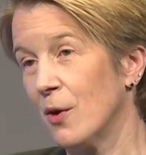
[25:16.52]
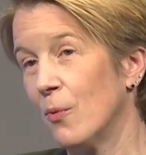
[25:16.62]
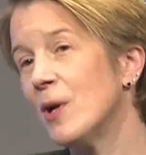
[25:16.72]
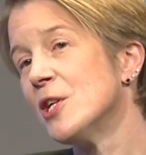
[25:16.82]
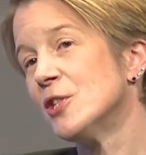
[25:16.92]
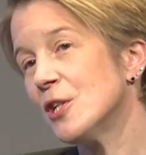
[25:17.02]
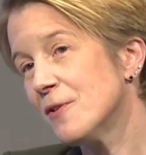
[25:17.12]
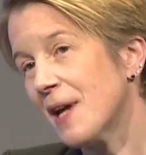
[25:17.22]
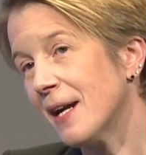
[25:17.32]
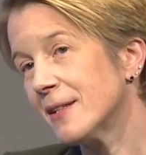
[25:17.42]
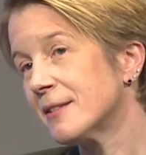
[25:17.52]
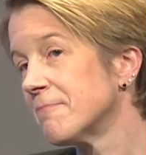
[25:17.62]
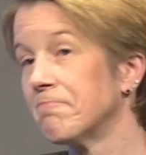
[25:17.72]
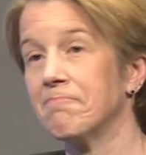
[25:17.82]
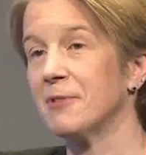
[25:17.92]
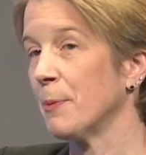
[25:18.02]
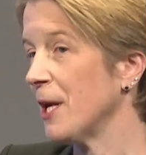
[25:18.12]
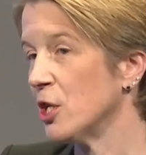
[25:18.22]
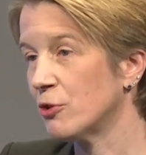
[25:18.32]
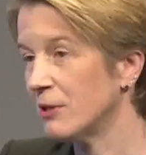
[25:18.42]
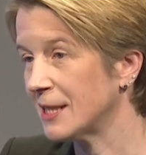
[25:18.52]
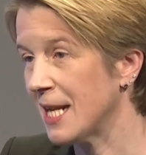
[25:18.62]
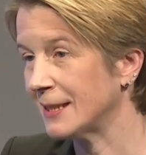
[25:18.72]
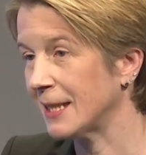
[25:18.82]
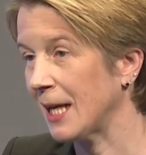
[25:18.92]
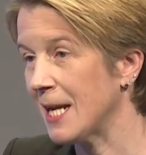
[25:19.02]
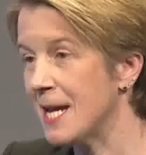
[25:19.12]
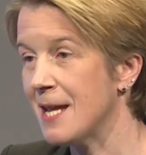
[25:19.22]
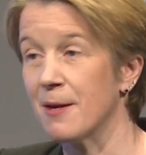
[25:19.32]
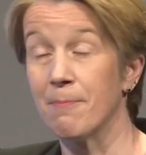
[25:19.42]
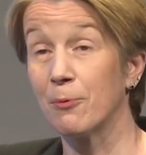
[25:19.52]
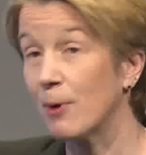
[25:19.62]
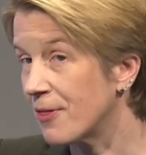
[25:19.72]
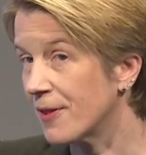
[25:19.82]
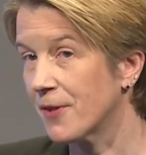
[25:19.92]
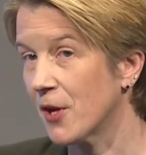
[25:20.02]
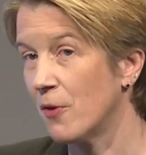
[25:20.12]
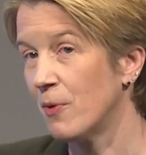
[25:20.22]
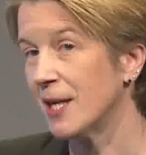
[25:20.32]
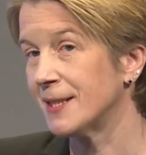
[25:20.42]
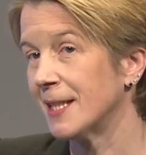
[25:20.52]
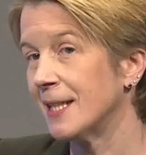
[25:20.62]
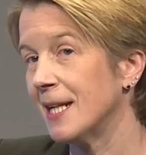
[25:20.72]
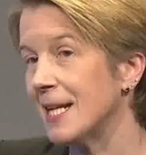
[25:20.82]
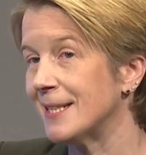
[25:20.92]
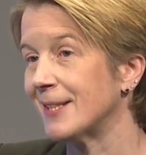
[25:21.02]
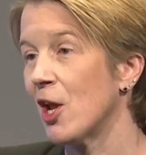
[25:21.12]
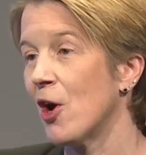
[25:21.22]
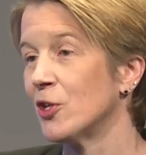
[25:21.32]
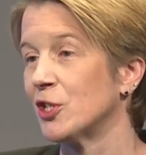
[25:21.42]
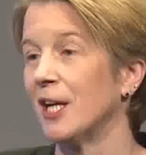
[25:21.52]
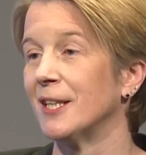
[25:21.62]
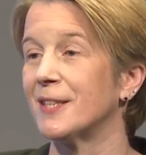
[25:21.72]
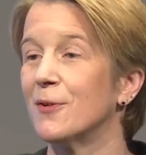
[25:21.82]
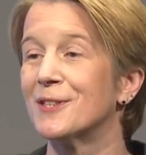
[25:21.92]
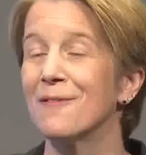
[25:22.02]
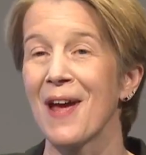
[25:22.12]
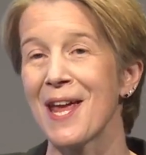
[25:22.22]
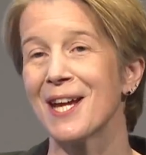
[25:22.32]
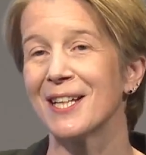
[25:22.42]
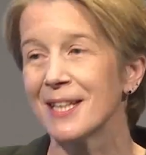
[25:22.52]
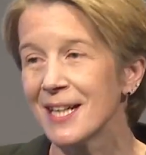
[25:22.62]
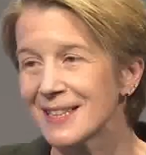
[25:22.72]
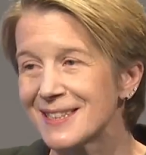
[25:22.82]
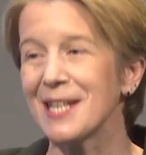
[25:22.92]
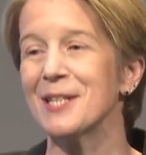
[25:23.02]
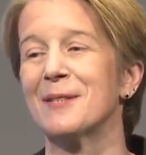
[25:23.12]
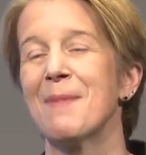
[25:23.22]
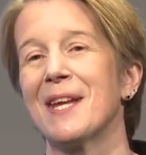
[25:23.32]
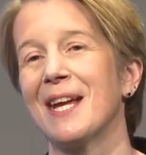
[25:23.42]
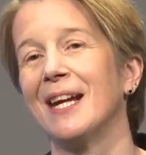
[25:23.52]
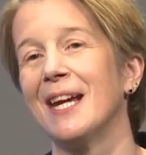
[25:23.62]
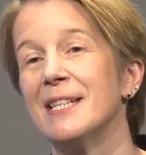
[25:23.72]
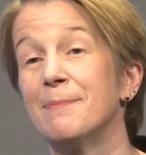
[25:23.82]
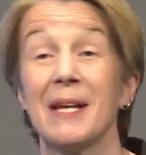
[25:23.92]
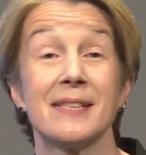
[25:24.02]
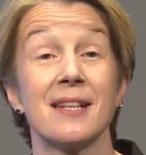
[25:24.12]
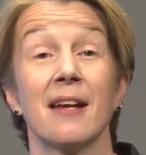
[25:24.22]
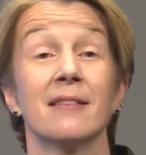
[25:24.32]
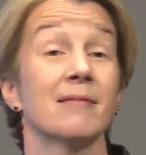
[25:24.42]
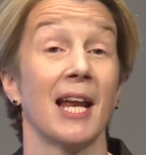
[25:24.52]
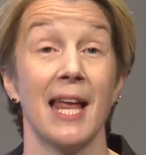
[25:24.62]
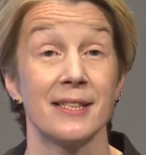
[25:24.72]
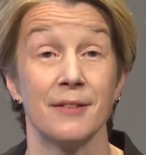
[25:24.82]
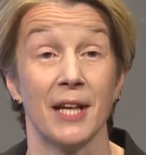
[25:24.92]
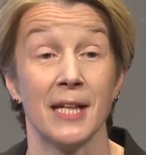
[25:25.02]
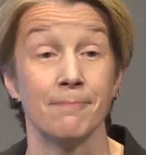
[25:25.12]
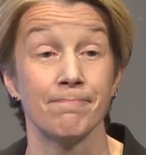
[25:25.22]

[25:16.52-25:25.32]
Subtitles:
When you do that, the picture is less clear, the breadth of the horizon is larger. So surveying and sense-making is best done collectively.